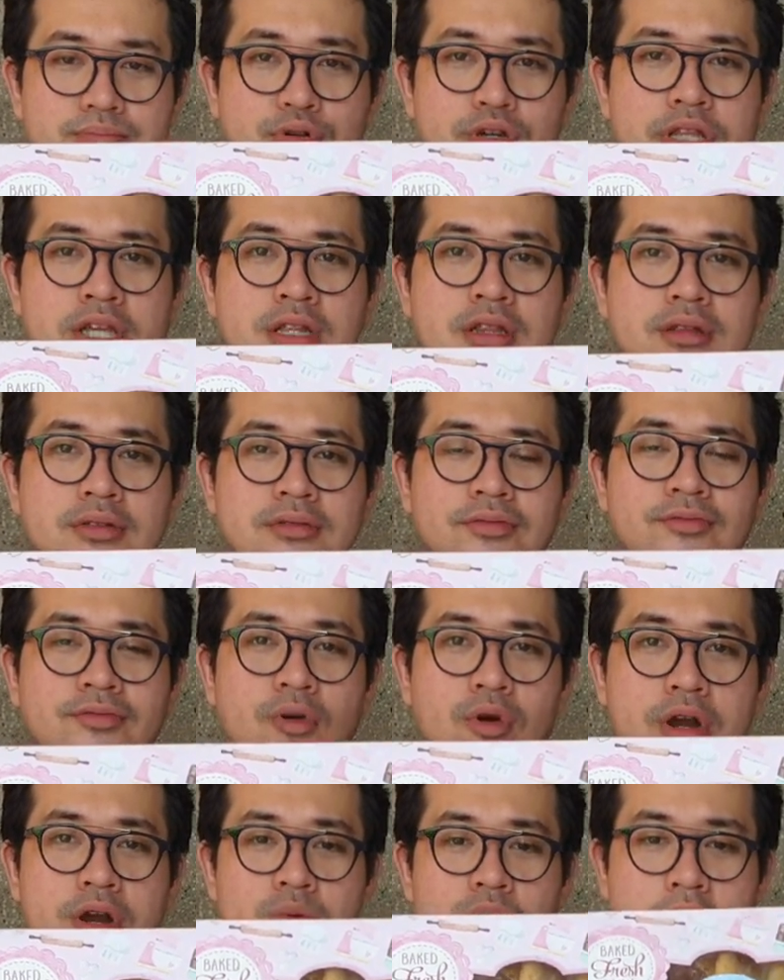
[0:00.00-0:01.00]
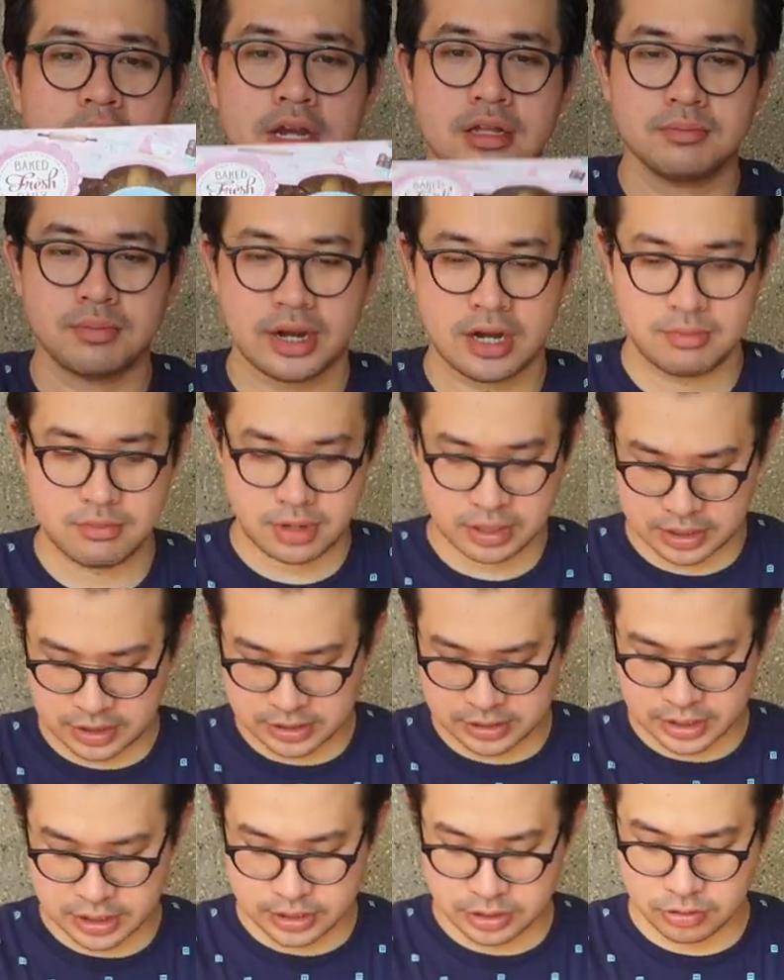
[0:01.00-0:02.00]
put it forward para
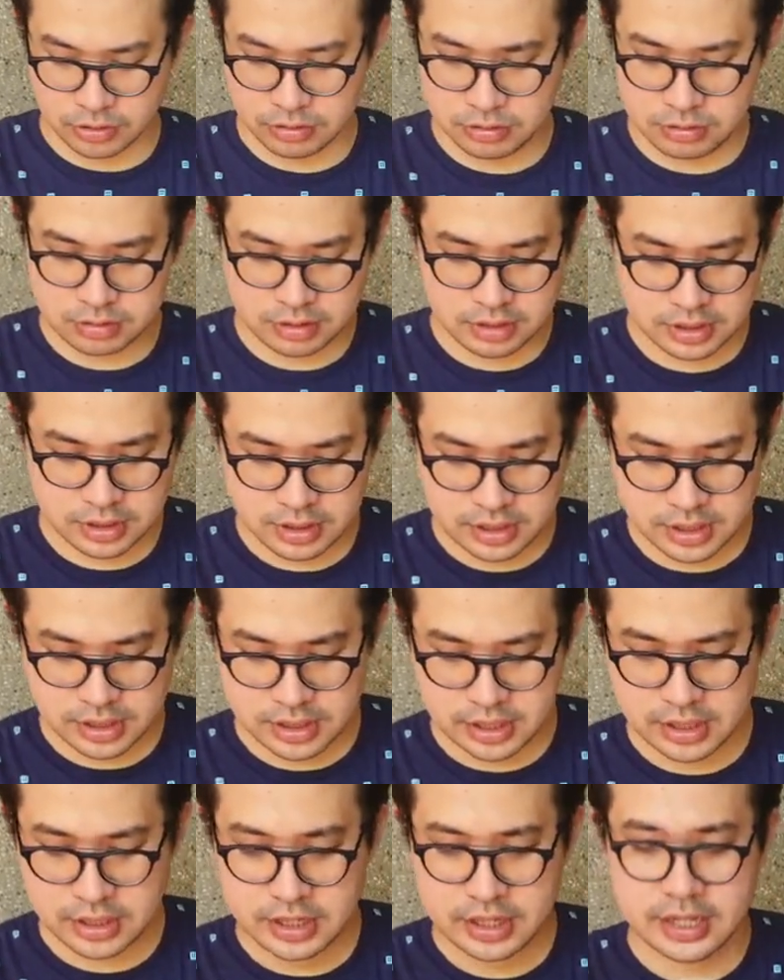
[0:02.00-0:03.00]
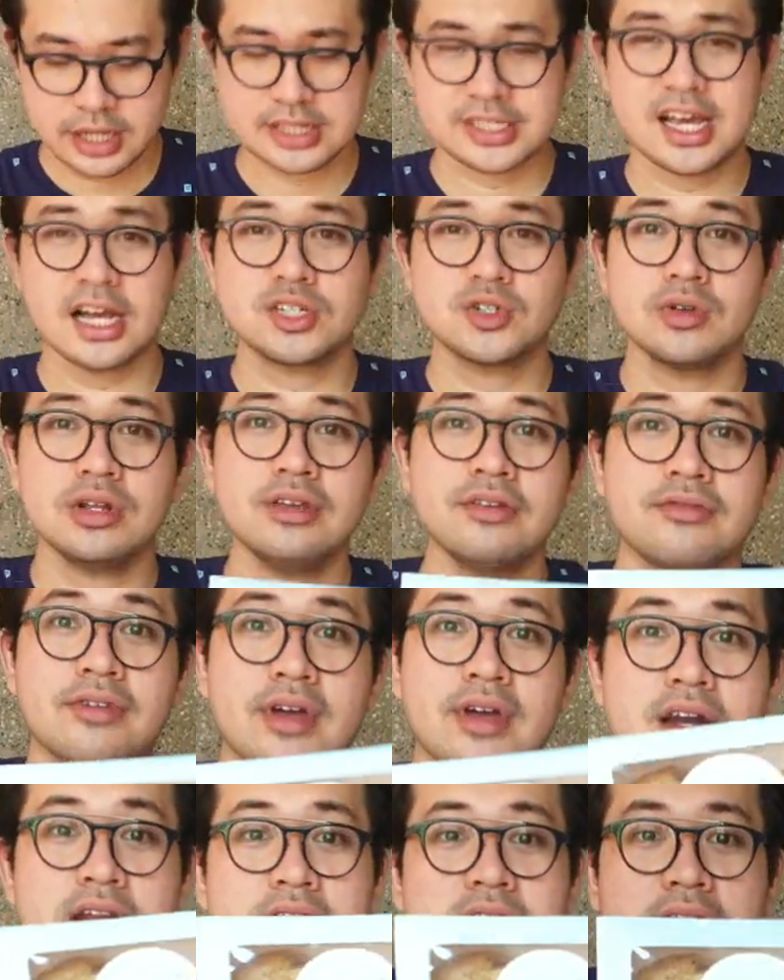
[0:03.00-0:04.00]
makita niyo. It's actually
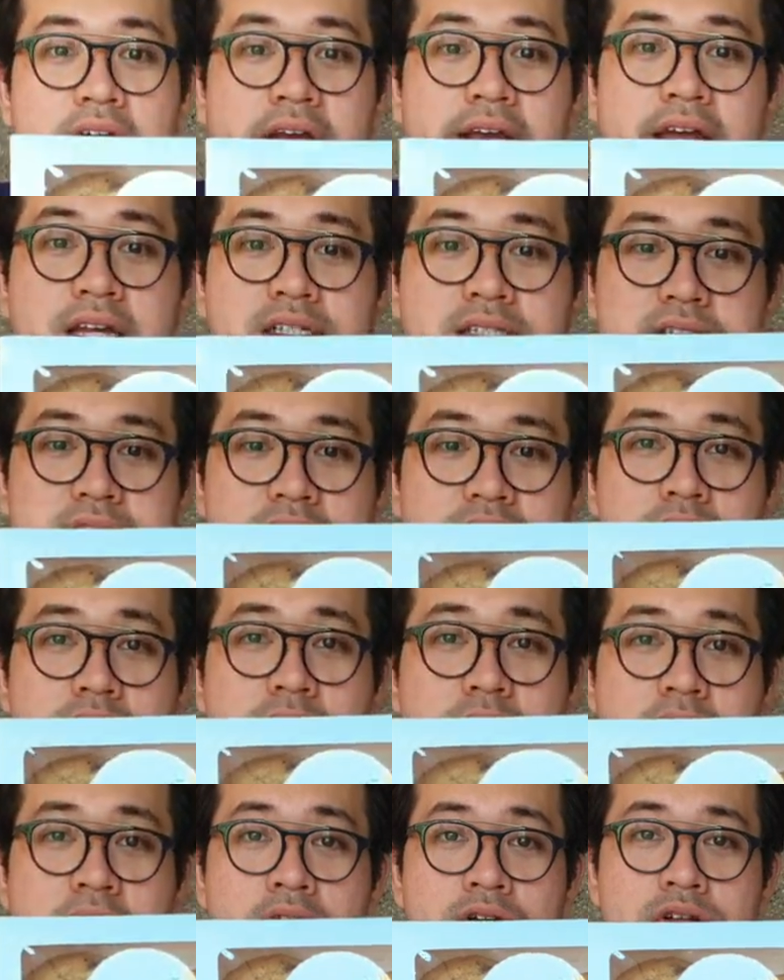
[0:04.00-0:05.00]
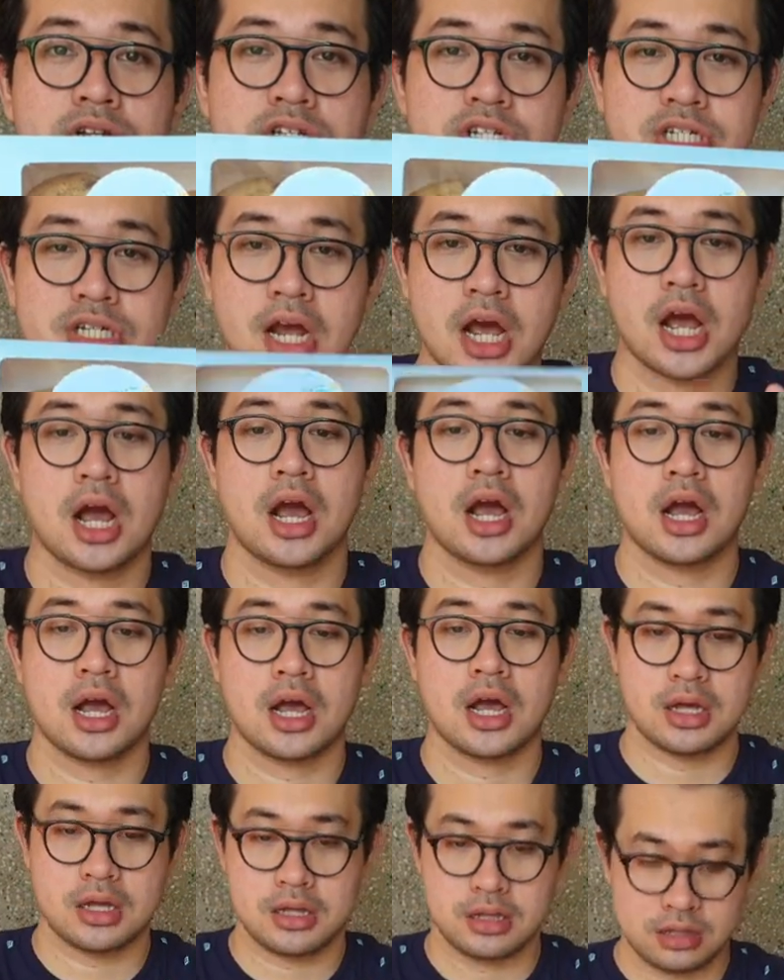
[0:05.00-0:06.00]
very nice. Meron
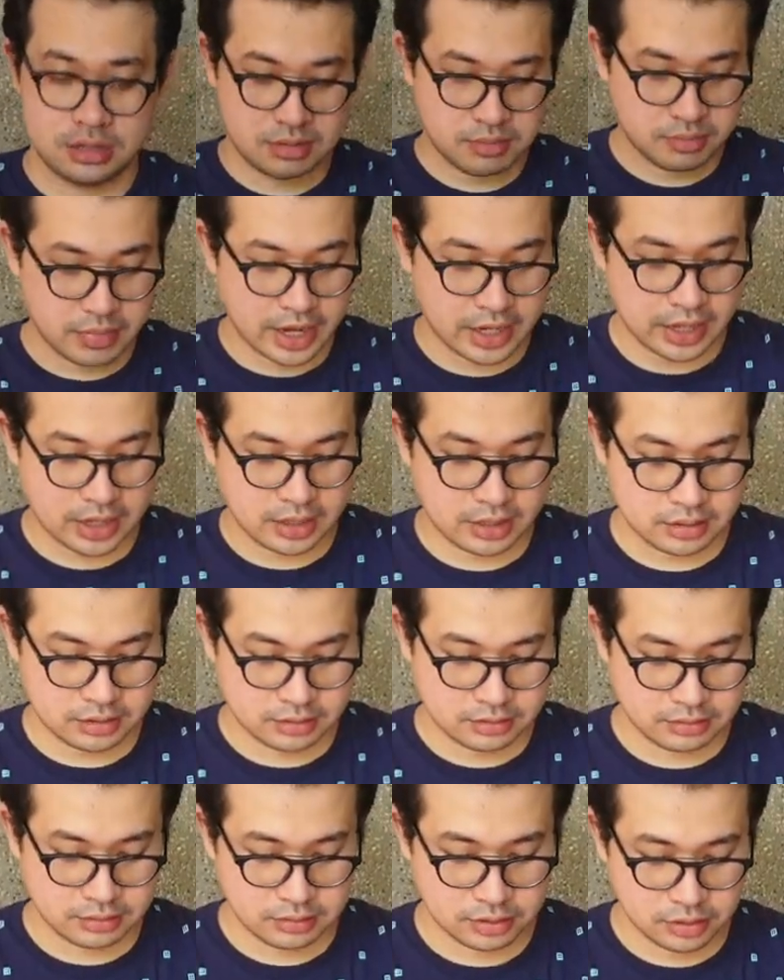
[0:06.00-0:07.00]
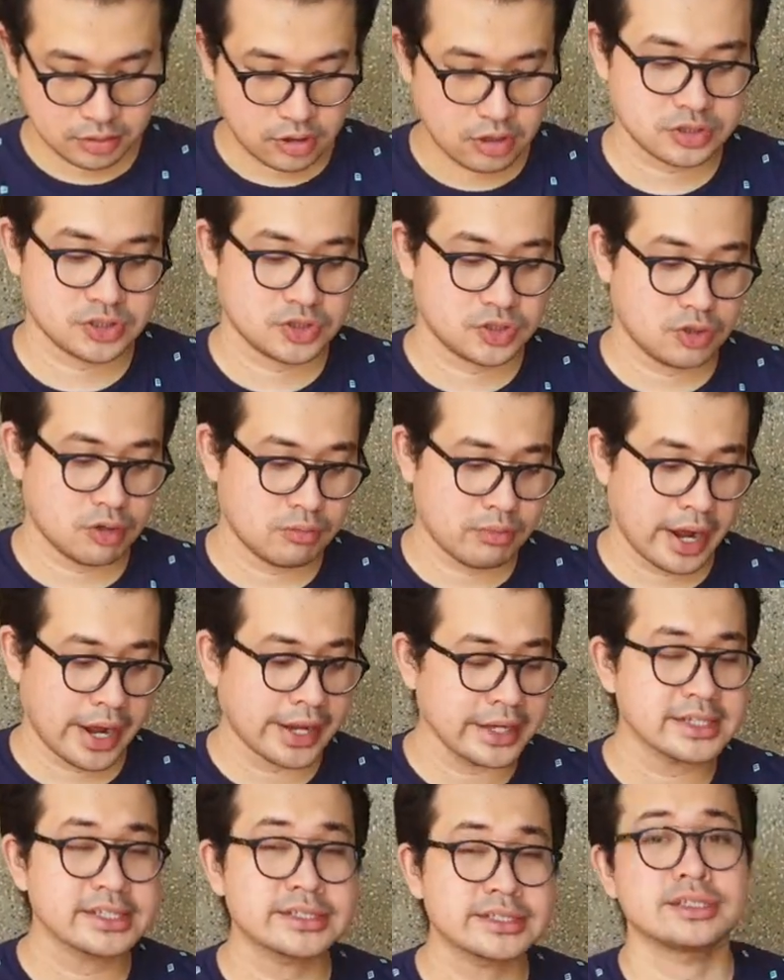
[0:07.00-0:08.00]
siyang parang
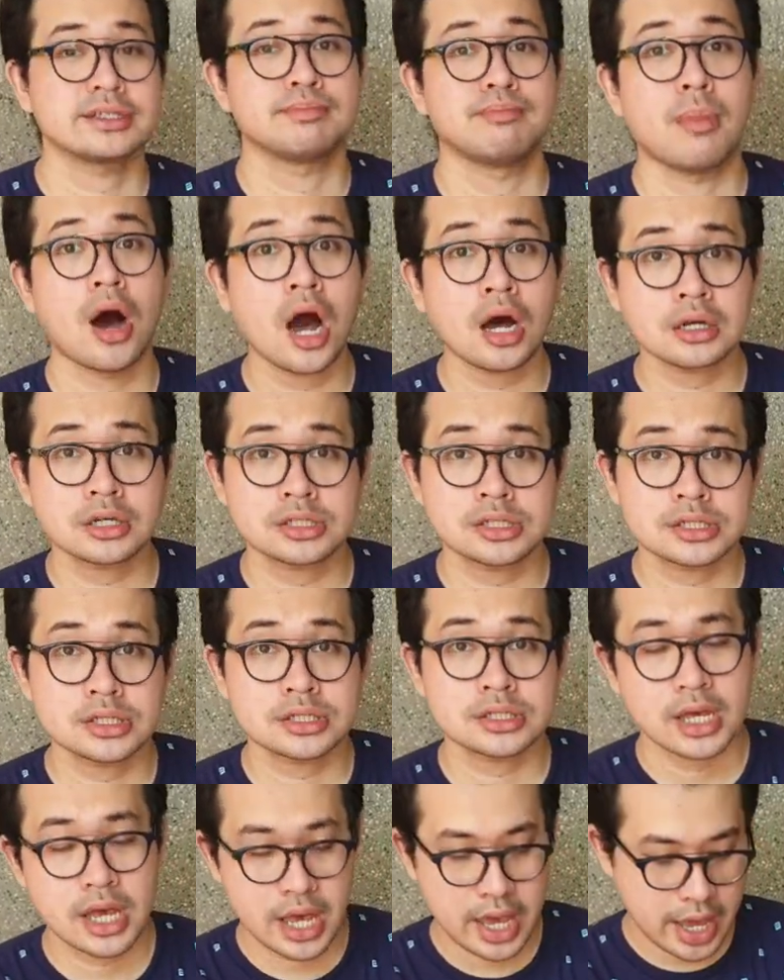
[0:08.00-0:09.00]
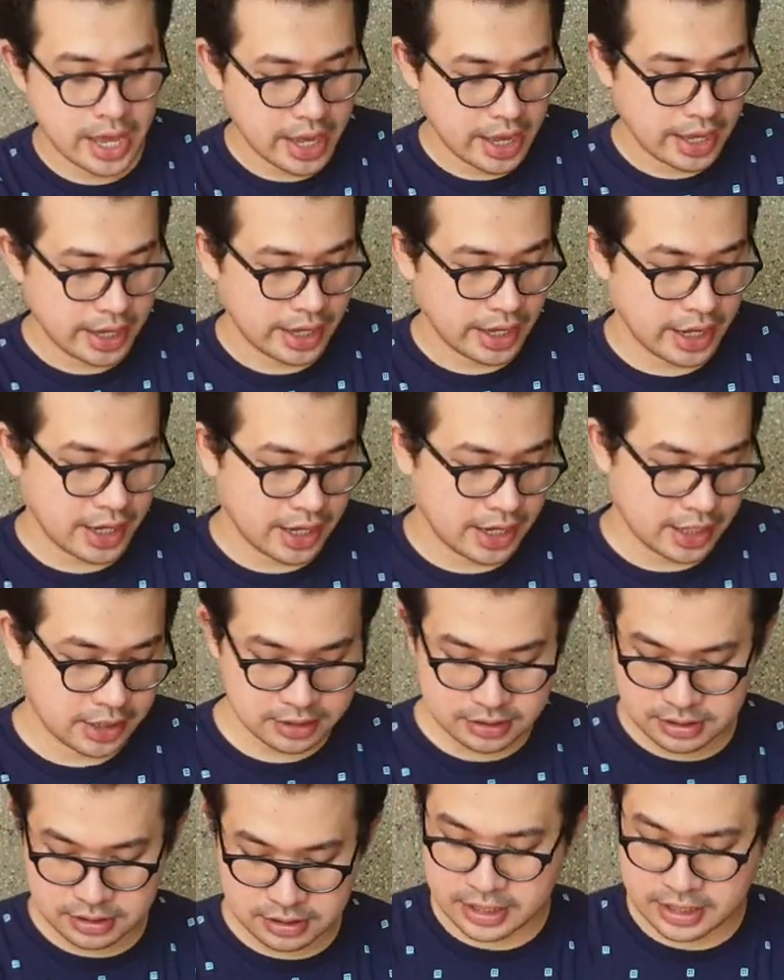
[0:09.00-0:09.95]
customized box. And